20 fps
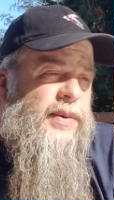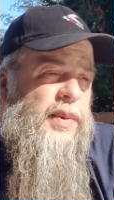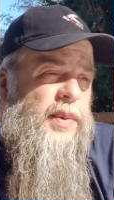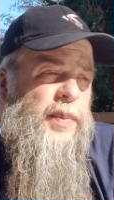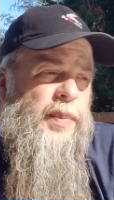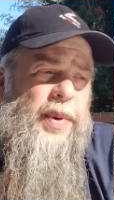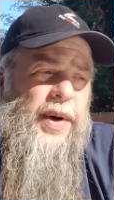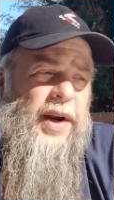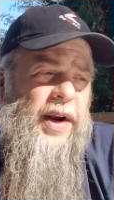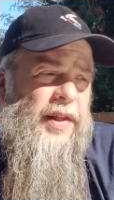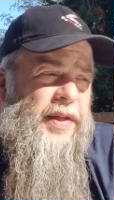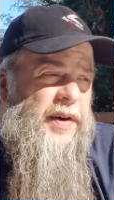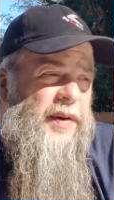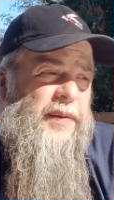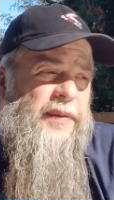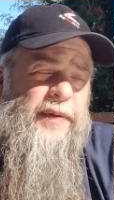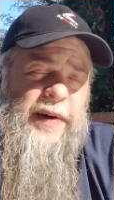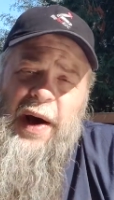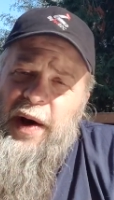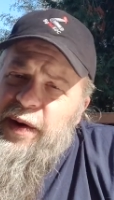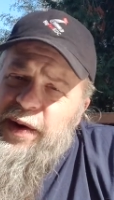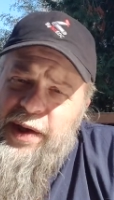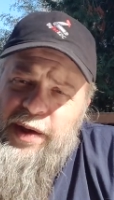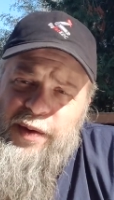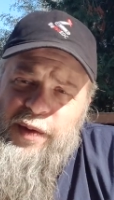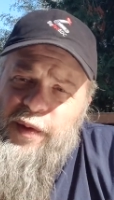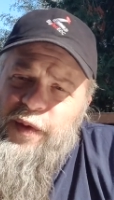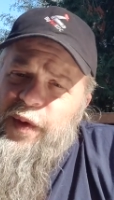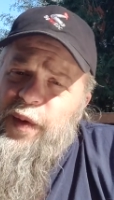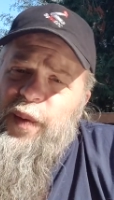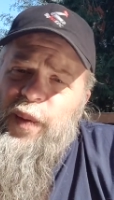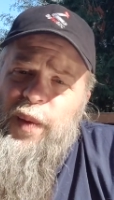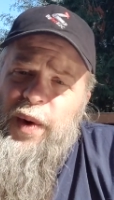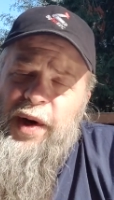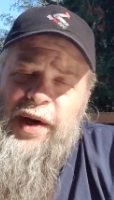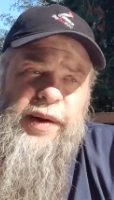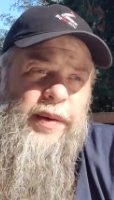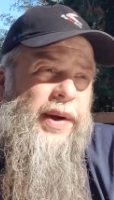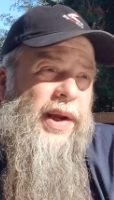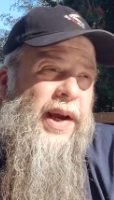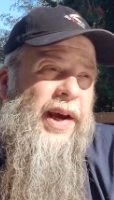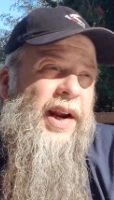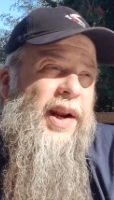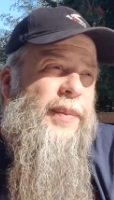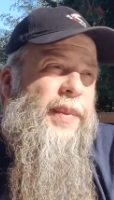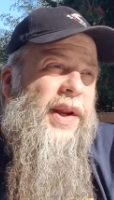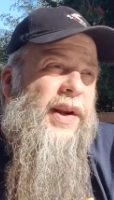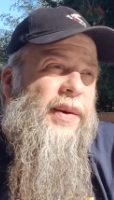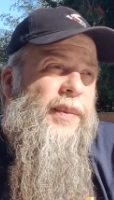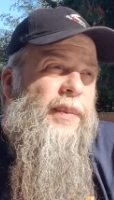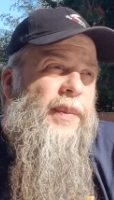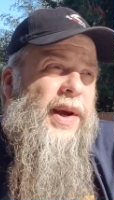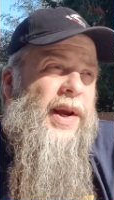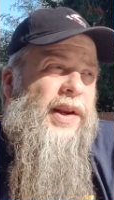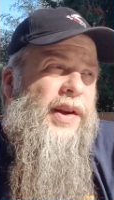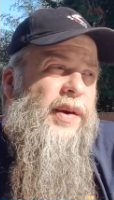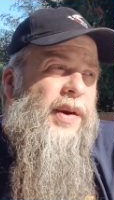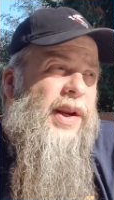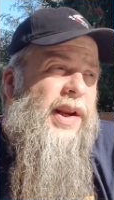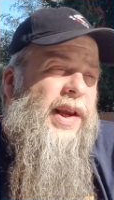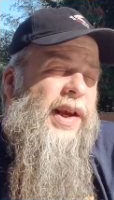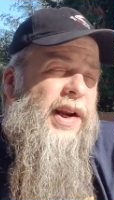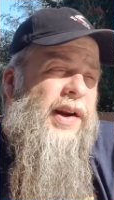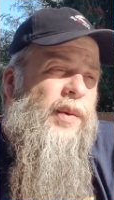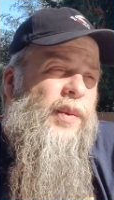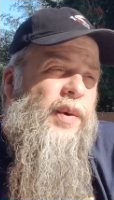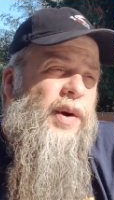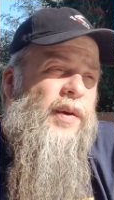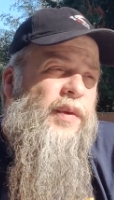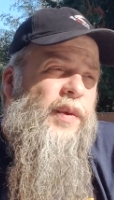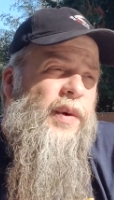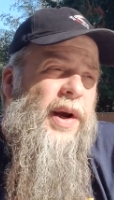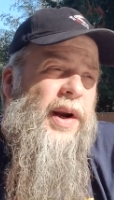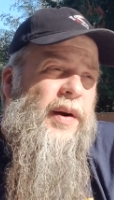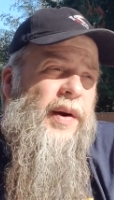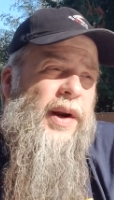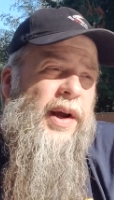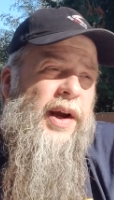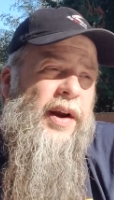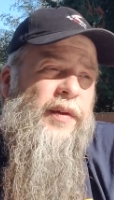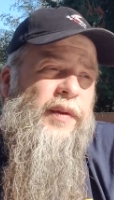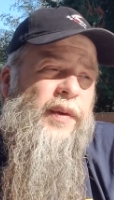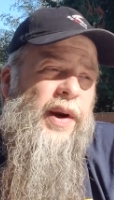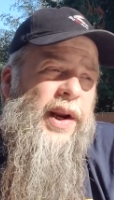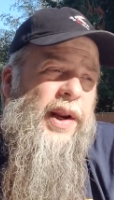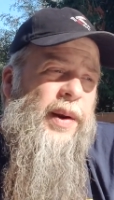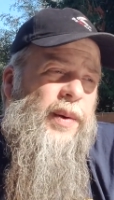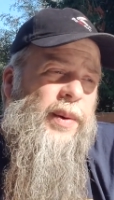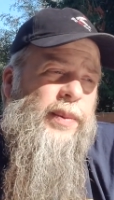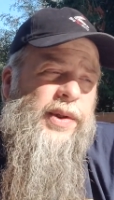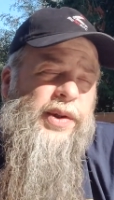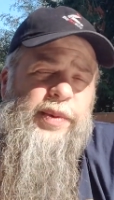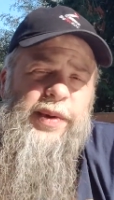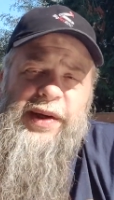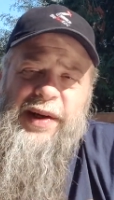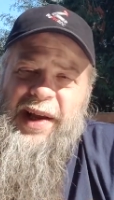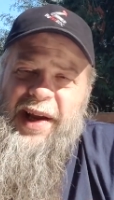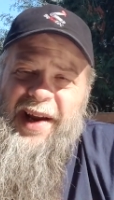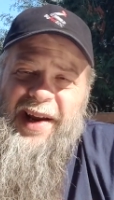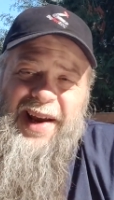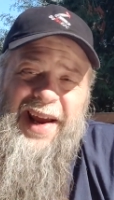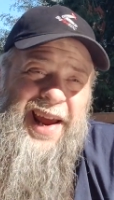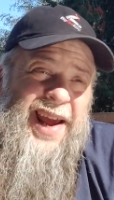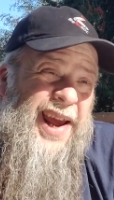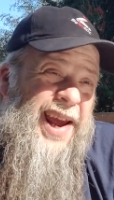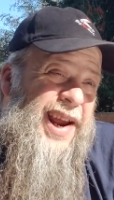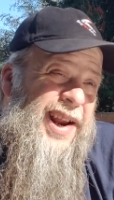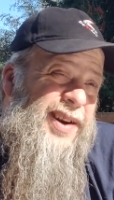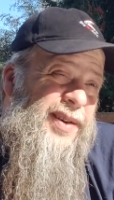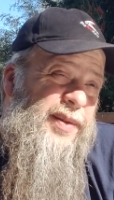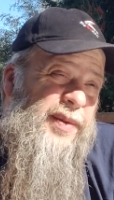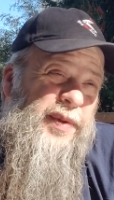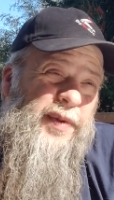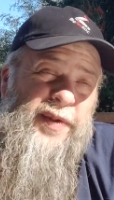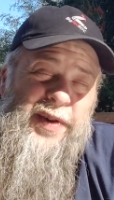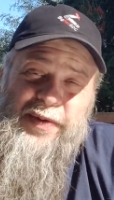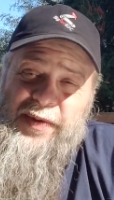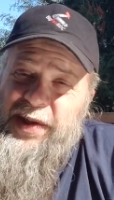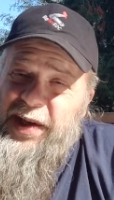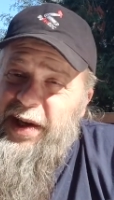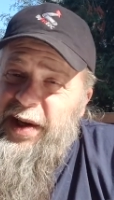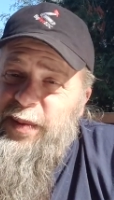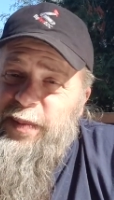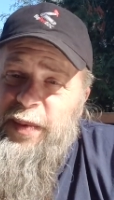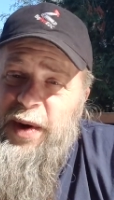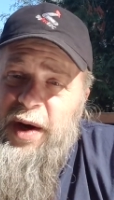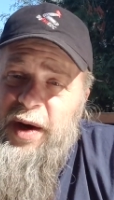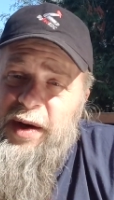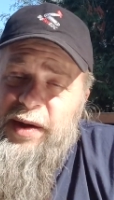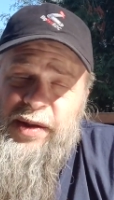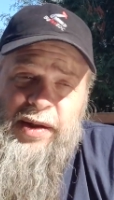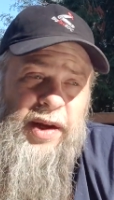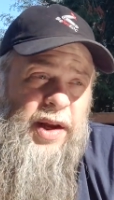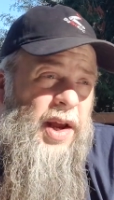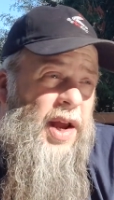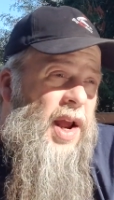But the value for what you get, I mean, man, you can get a Rough Rider knife for anywhere between like $8 and $15.